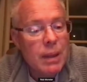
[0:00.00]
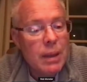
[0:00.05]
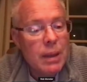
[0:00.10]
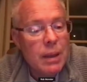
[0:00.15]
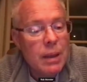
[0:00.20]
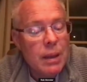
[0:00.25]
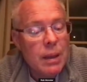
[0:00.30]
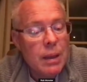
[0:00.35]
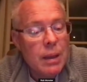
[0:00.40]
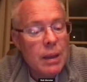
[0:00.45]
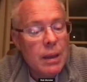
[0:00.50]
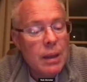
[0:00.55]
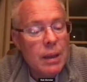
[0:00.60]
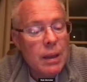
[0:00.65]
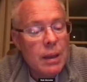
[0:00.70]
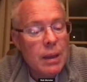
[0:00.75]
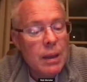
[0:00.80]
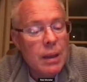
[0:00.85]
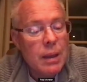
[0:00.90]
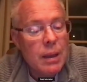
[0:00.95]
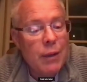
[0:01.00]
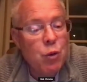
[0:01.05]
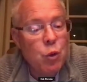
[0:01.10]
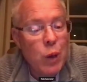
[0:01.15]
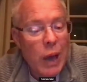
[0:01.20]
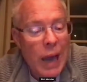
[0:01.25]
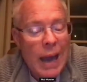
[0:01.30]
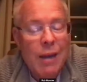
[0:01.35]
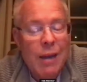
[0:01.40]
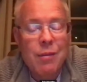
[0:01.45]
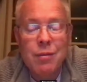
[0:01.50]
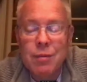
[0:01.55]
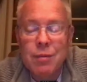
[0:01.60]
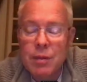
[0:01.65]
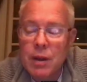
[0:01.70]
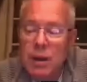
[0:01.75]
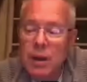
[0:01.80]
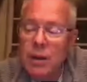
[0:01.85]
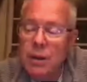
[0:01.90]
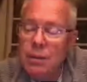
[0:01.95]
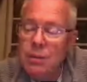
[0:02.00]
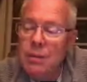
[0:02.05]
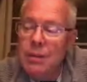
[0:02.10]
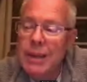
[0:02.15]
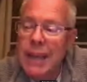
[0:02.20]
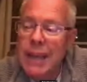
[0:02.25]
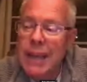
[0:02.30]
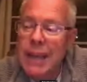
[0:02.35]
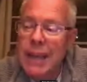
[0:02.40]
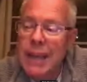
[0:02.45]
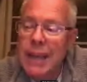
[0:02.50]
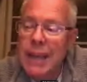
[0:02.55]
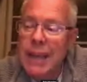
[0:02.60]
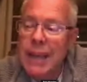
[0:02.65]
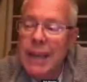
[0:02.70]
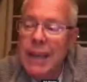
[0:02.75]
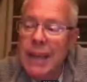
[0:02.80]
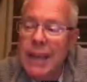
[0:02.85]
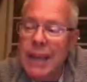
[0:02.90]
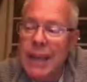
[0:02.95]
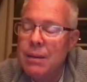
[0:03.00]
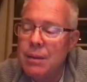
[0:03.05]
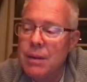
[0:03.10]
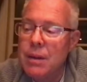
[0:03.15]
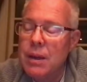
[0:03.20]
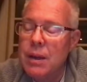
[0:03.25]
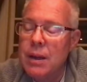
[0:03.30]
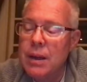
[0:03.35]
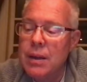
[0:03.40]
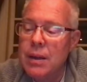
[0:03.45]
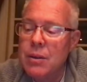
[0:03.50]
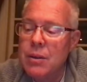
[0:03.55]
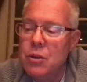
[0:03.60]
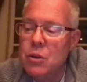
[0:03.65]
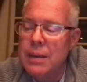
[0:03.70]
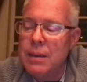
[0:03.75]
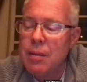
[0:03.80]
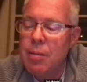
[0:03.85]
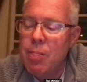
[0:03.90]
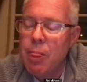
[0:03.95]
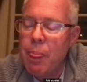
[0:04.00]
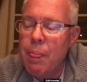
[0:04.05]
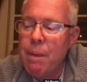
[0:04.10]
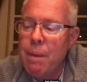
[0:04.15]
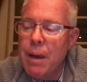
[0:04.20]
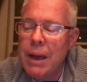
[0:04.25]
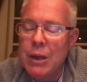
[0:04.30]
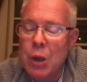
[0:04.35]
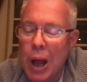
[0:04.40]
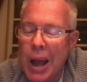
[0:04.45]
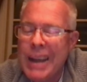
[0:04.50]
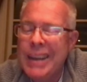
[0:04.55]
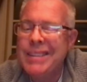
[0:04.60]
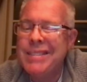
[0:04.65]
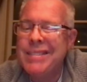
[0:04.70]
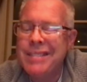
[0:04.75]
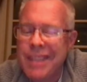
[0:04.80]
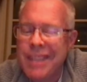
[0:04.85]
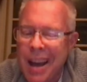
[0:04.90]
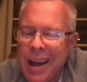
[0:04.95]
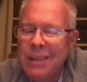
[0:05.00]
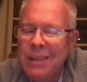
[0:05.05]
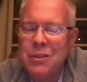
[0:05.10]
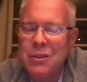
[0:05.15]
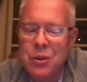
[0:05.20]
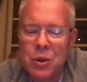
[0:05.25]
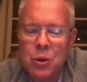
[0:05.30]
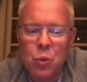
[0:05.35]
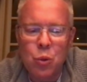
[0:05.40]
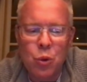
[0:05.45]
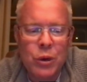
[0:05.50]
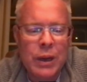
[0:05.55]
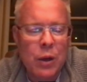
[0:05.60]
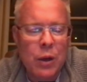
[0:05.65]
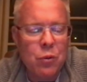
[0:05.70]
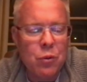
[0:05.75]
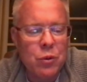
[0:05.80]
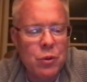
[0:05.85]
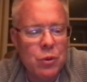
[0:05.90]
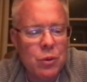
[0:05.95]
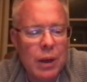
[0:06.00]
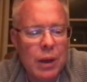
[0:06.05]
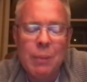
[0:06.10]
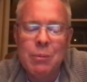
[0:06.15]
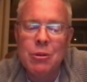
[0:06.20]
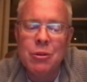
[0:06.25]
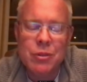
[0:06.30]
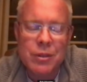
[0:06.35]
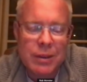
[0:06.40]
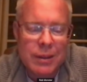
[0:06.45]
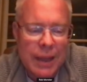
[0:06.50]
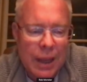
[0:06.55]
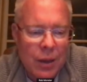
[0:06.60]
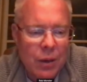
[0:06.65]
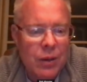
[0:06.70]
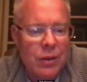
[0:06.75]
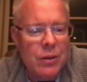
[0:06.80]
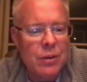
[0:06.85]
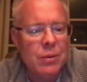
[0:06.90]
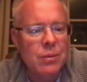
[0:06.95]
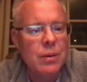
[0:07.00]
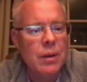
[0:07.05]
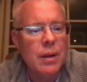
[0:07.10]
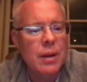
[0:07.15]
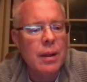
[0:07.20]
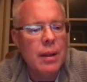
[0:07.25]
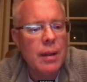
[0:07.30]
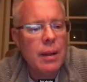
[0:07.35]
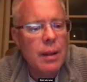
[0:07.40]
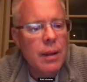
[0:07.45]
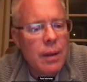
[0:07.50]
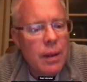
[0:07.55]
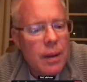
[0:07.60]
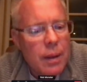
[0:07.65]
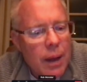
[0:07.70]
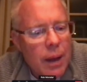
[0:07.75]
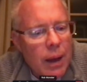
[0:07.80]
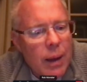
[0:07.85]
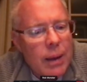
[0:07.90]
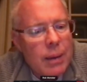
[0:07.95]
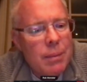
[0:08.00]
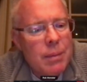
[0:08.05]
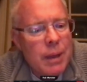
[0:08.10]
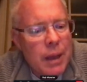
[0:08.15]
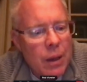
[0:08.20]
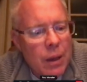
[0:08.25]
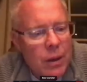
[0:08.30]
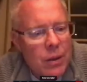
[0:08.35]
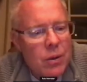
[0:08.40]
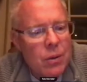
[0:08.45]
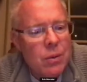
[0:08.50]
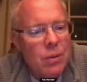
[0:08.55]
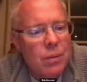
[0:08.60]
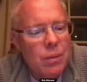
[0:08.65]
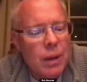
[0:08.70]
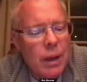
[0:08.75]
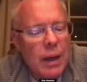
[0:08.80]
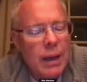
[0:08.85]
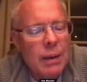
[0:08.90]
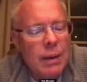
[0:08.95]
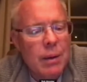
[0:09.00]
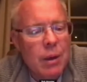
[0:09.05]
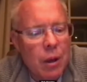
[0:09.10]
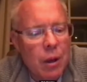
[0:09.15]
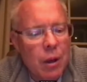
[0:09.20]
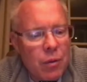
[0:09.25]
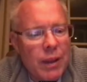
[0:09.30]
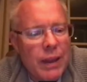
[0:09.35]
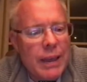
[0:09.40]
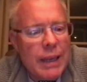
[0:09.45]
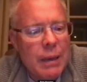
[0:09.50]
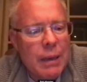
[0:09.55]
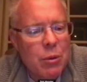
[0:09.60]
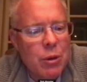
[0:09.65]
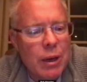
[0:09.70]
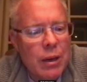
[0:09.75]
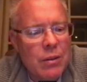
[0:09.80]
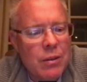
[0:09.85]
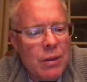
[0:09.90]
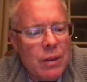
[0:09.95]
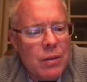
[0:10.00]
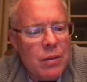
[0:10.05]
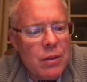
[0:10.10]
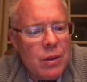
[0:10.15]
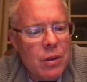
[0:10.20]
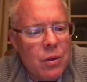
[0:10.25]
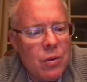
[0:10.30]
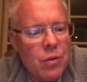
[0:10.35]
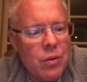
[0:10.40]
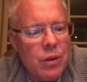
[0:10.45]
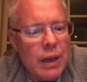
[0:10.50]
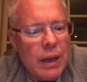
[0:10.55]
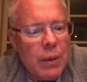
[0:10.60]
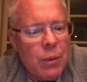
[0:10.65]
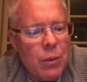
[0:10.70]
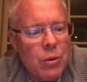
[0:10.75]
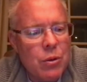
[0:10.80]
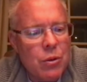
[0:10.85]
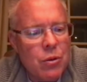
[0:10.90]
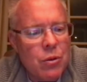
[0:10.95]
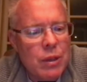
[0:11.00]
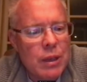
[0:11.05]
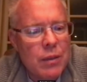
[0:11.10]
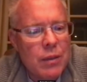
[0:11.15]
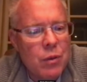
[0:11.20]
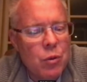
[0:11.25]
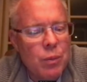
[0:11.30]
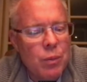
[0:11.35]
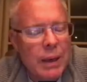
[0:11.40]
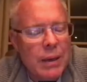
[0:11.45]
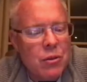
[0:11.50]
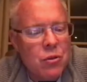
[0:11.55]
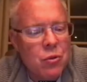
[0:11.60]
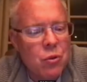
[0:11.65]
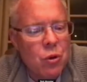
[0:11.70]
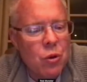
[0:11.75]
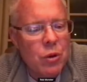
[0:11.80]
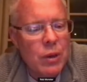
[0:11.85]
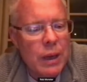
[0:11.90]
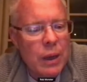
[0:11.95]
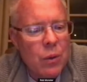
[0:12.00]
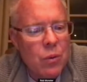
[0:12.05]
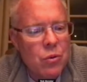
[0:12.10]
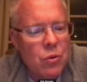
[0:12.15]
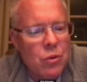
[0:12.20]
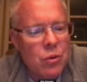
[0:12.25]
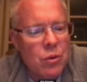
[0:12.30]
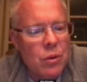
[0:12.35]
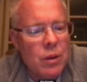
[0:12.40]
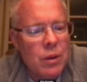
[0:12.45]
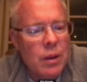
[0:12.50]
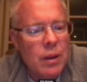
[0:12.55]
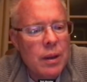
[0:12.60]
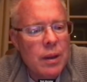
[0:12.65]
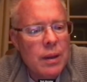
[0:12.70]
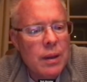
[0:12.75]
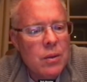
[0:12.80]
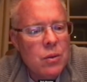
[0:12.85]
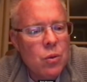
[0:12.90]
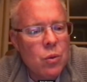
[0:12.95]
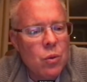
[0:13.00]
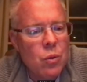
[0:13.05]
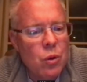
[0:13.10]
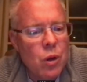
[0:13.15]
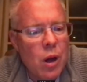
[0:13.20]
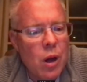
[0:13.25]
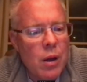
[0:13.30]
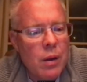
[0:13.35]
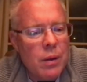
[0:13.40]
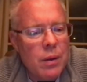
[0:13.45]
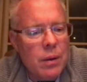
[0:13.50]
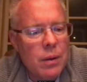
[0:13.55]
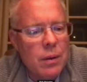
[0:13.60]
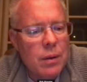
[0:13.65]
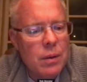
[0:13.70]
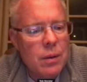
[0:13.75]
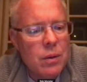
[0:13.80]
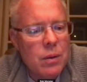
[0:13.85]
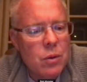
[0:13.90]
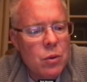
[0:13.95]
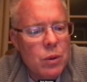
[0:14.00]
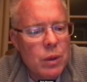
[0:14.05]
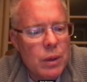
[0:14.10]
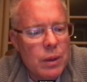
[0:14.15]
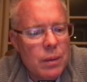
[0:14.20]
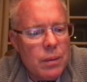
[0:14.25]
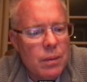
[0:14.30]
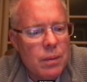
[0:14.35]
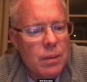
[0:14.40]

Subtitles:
if you have a negative intent to use that data, it's not going to work out for you. I'm just telling you. I am telling you, I love thy neighbor as thyself. I would just give you my strong counsel to not do it.